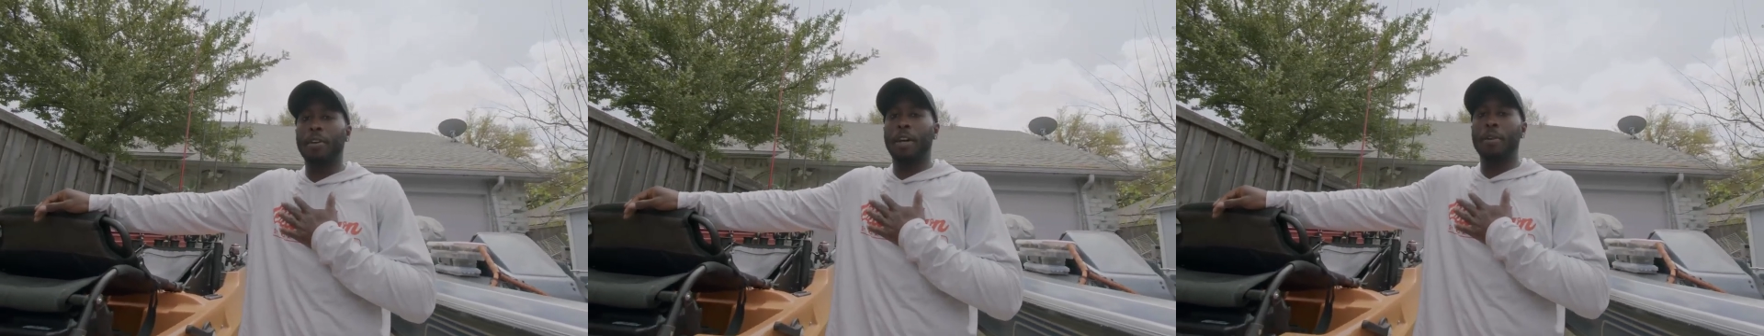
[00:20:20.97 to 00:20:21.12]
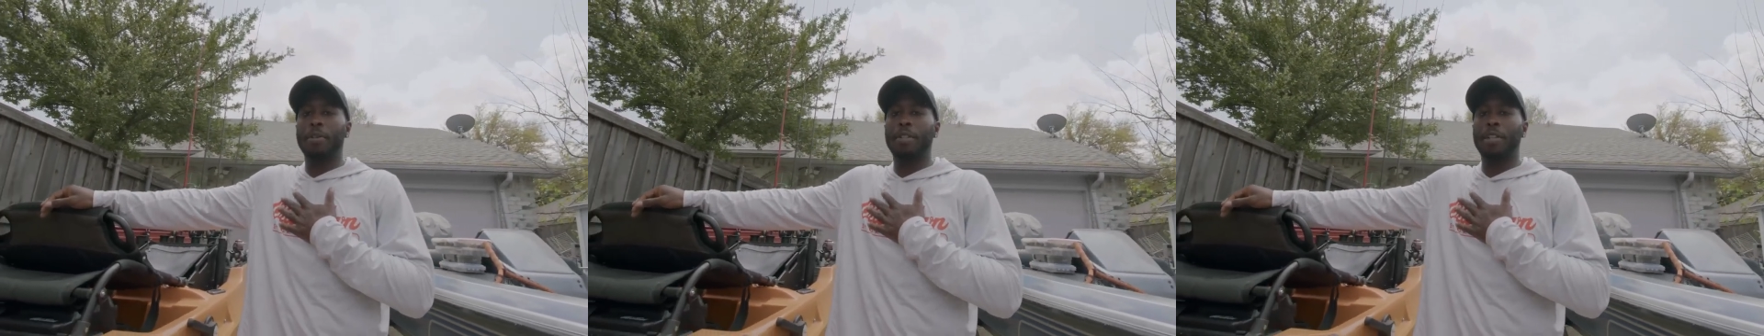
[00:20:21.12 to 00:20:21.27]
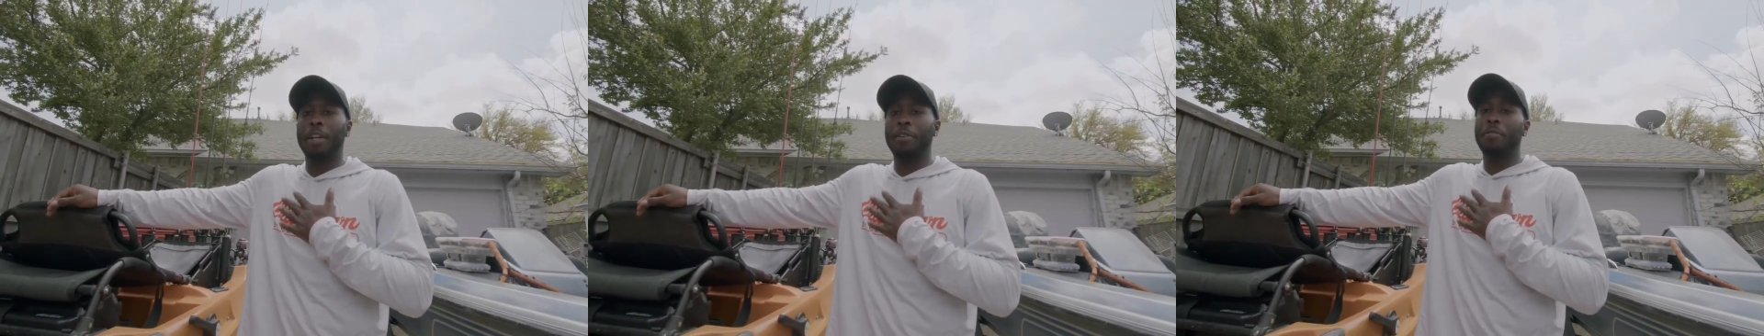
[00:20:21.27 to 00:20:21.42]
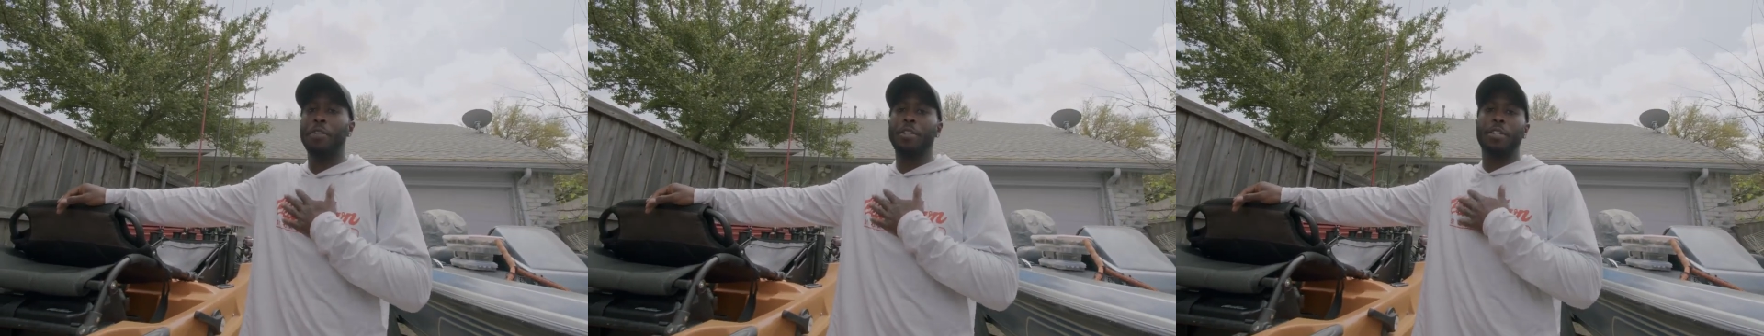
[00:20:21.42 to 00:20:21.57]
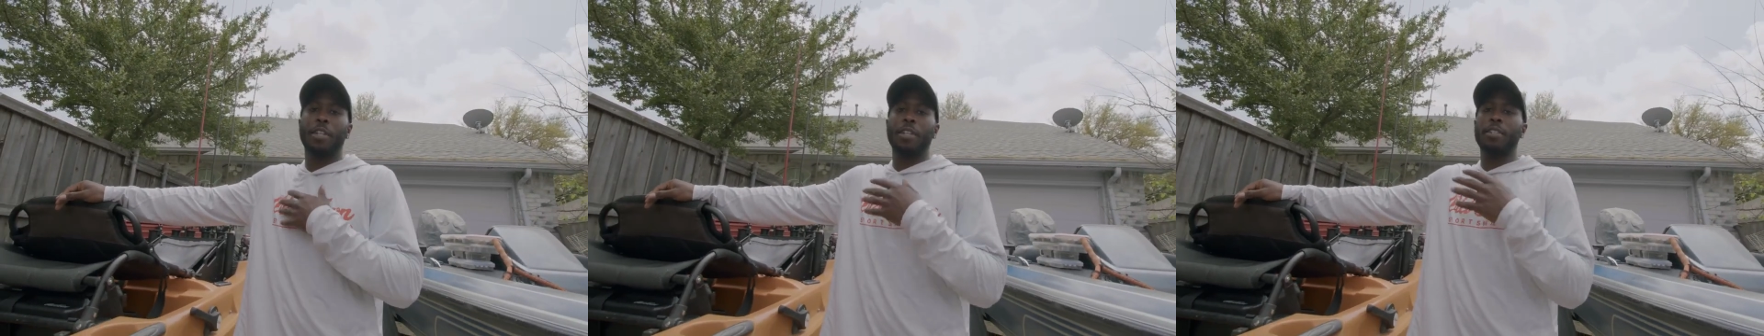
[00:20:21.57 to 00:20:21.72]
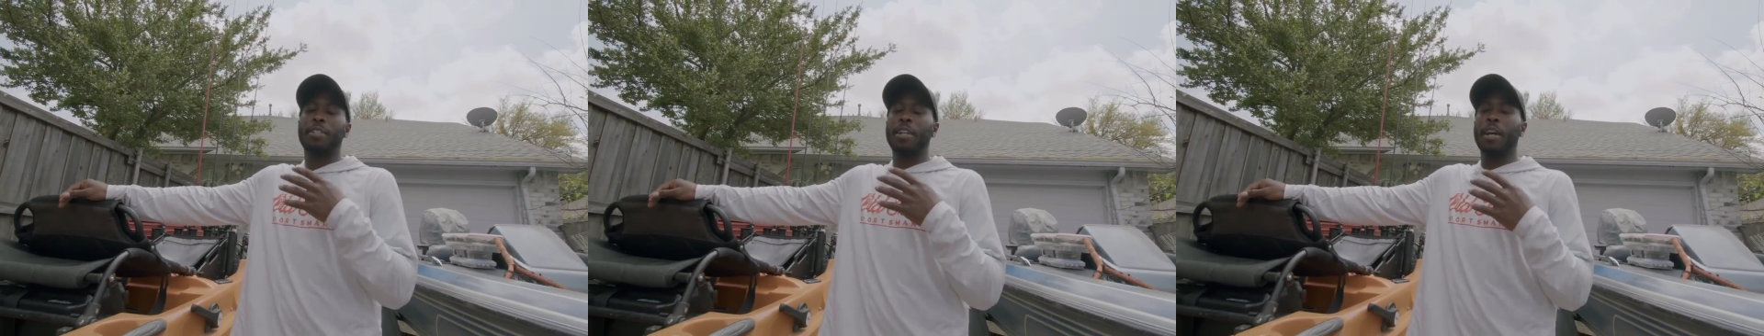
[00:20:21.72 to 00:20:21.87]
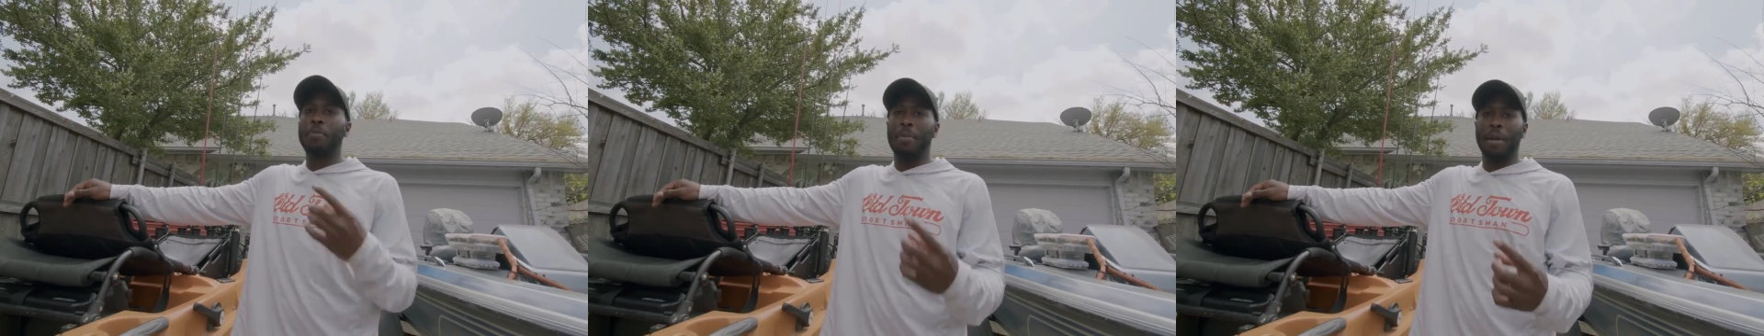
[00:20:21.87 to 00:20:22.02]
I would definitely
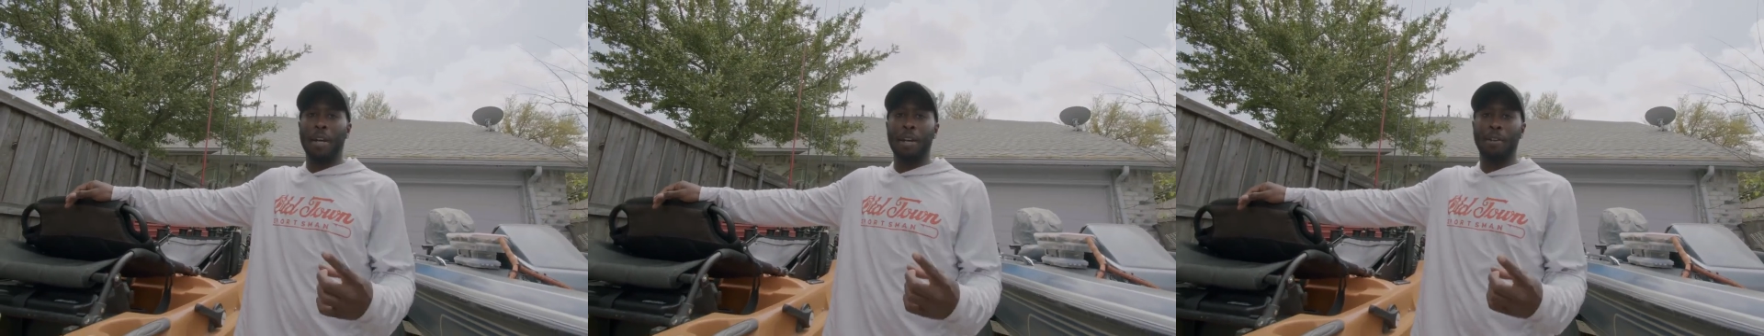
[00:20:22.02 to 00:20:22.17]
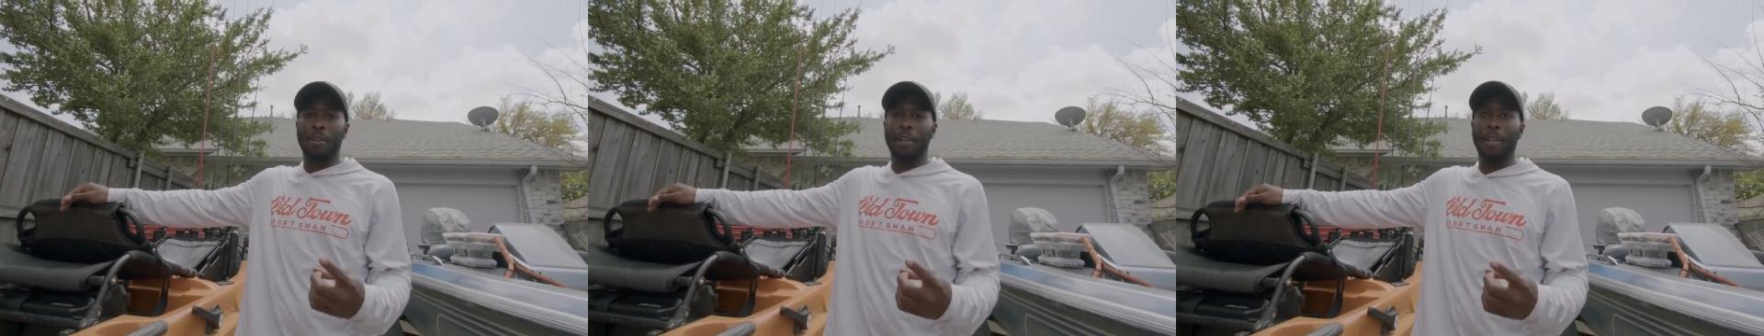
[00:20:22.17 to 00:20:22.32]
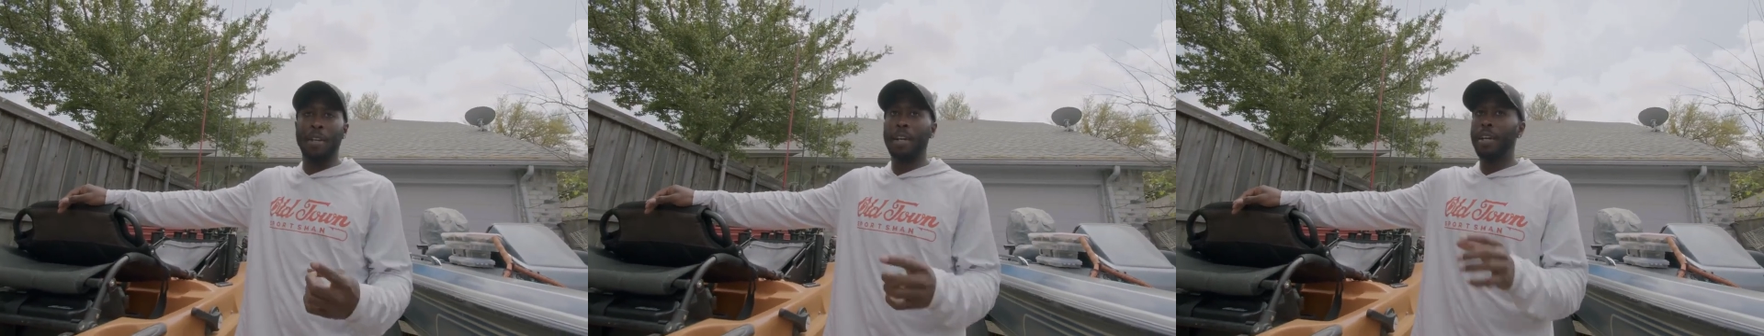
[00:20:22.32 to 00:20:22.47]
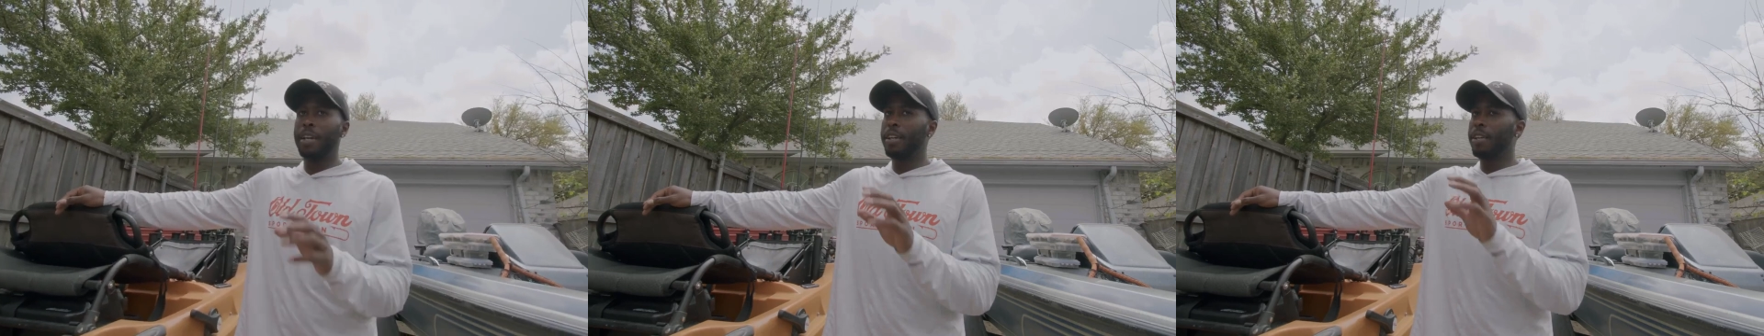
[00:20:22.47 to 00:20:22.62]
change that battery.